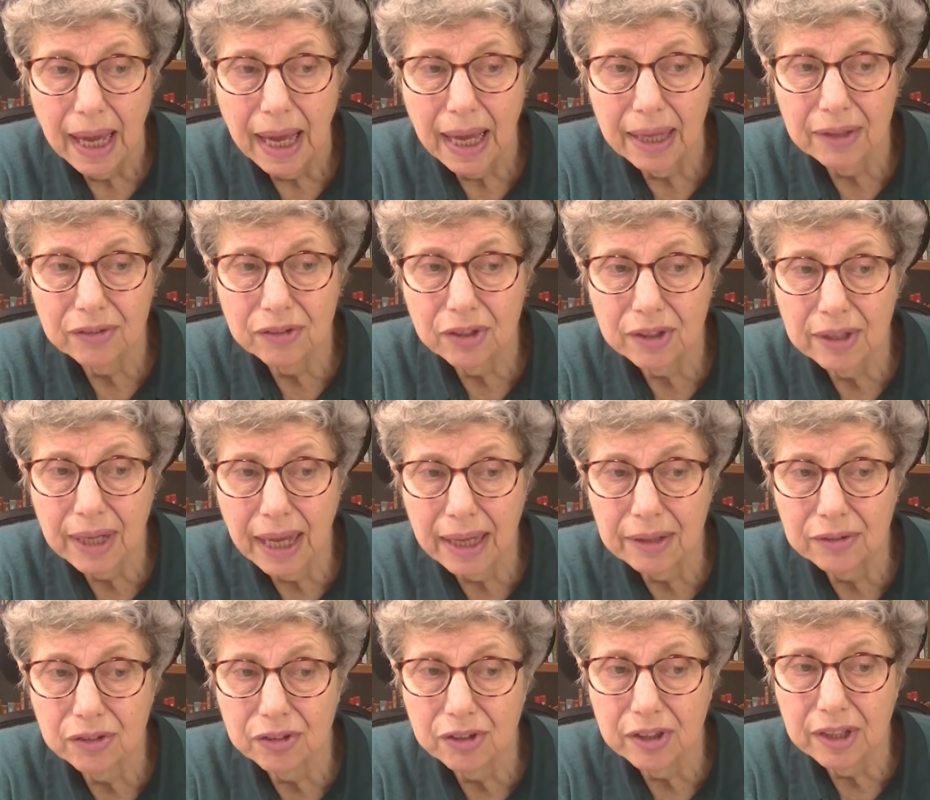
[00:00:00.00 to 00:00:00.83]
and an
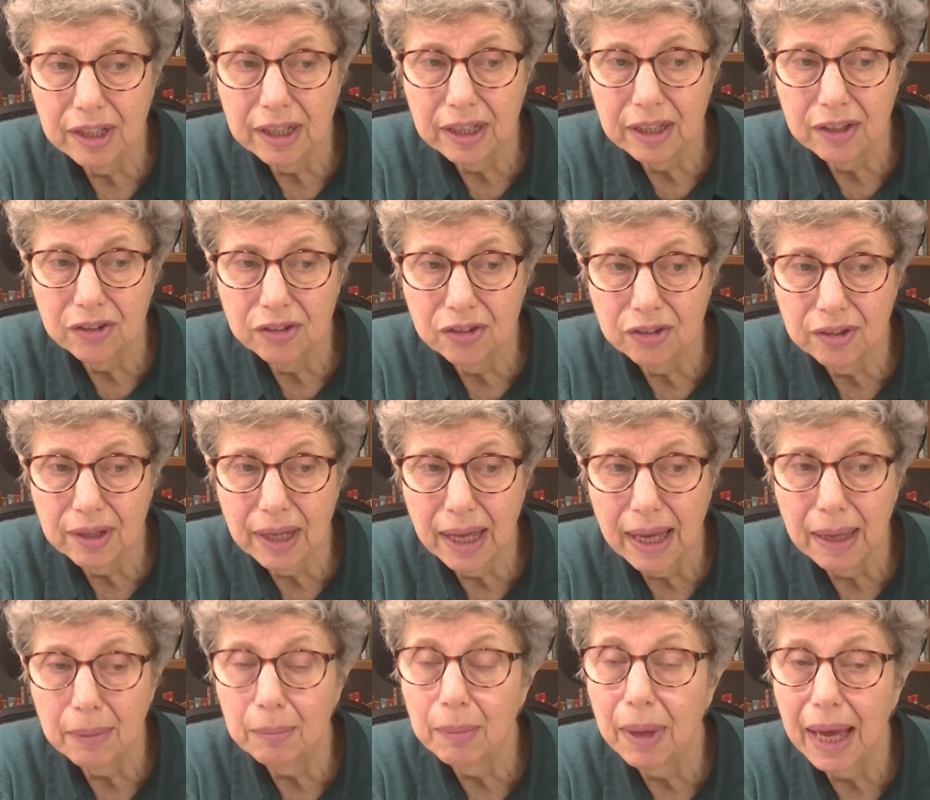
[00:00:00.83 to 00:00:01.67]

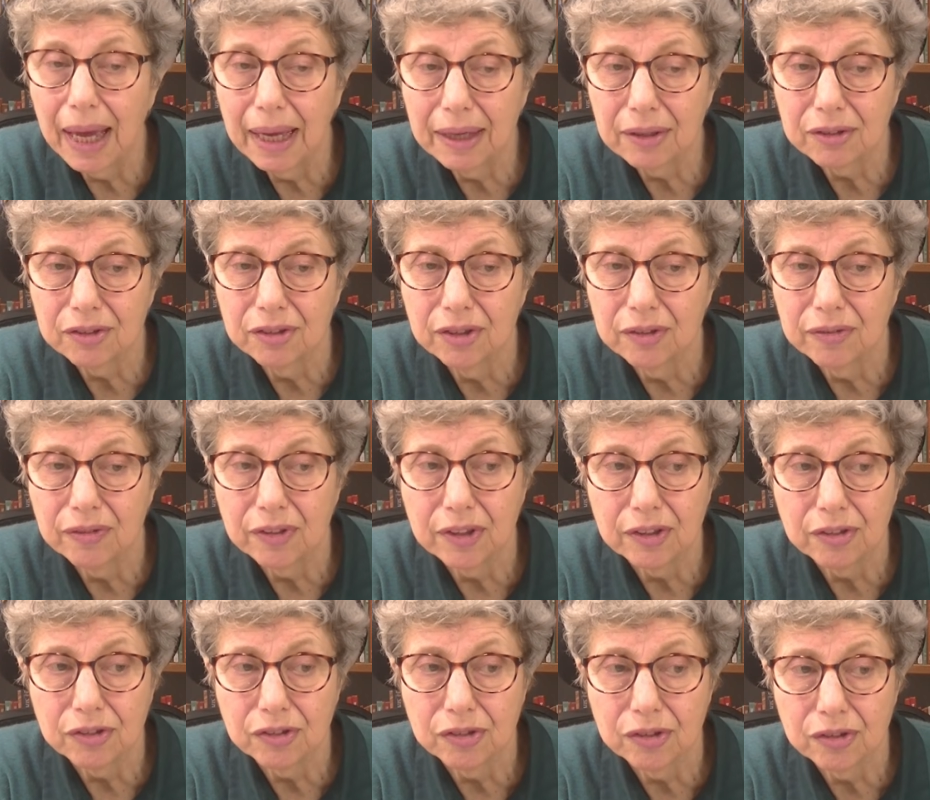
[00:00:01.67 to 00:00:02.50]
anti-Islam
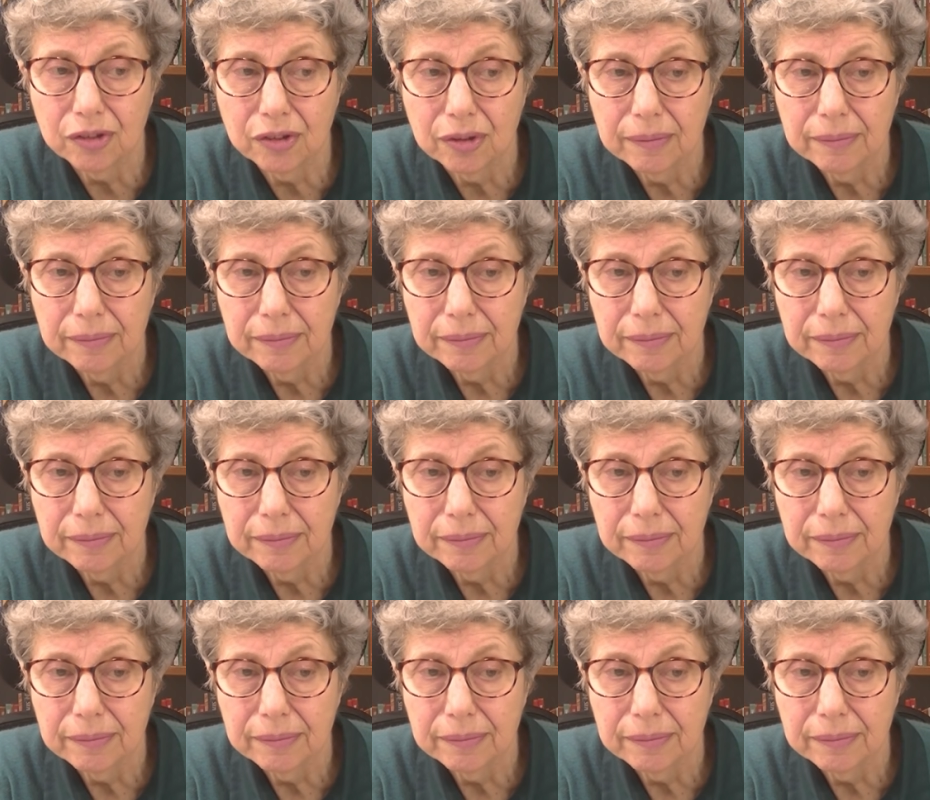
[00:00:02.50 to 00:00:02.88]
activist.